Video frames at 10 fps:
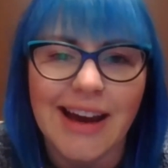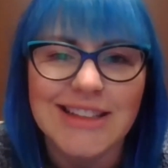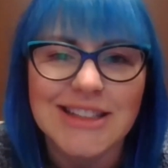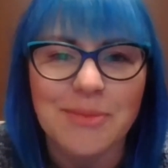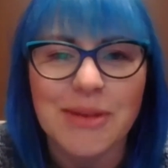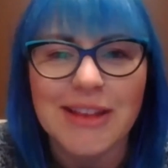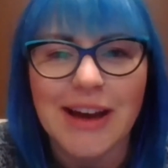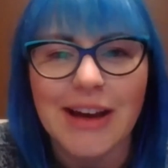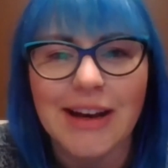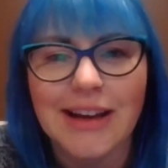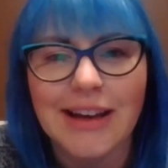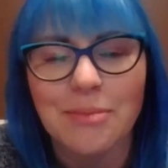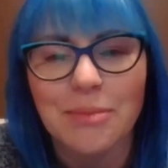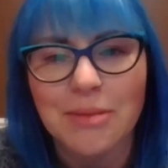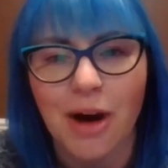it's something that can
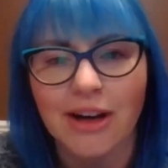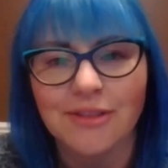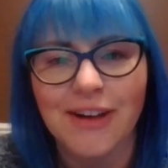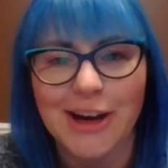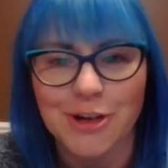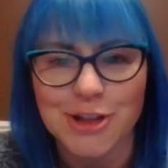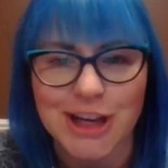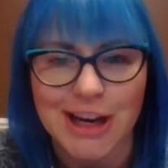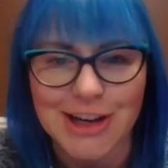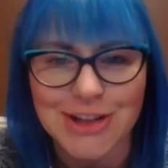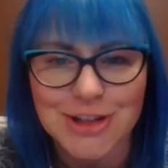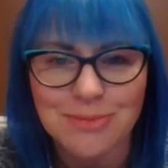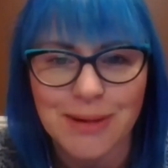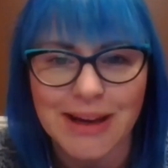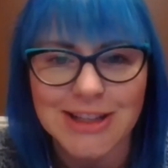be modified or
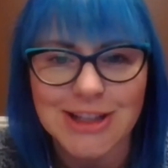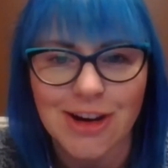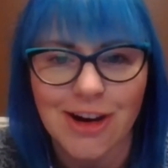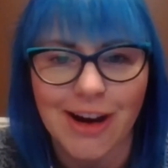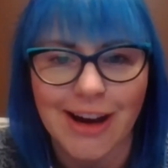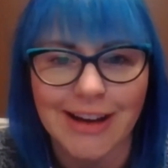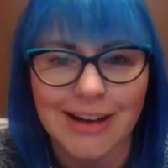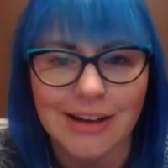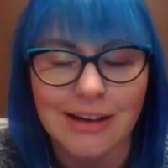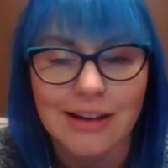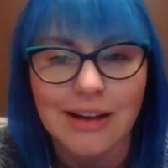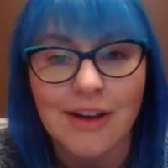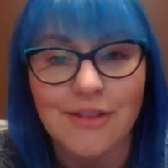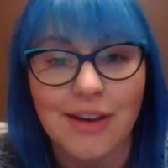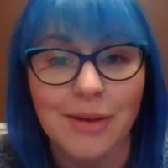changed based on
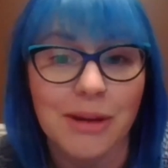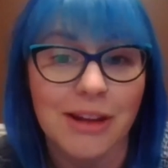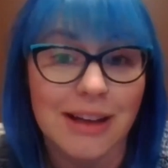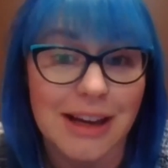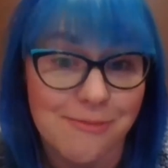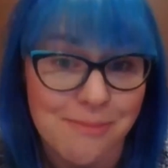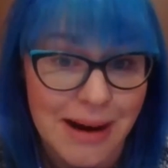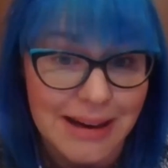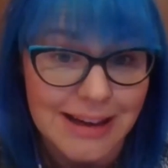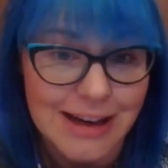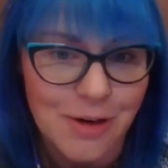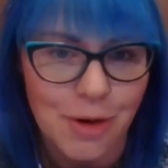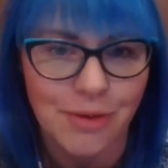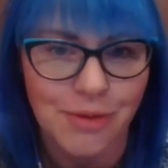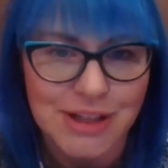availability of money
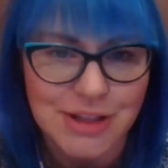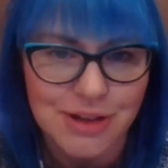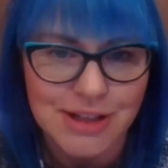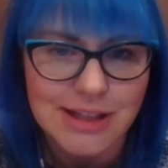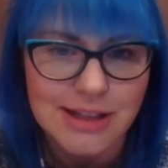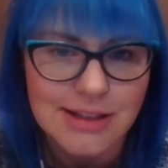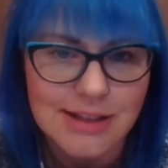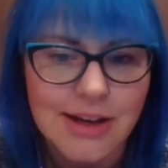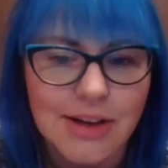or resources.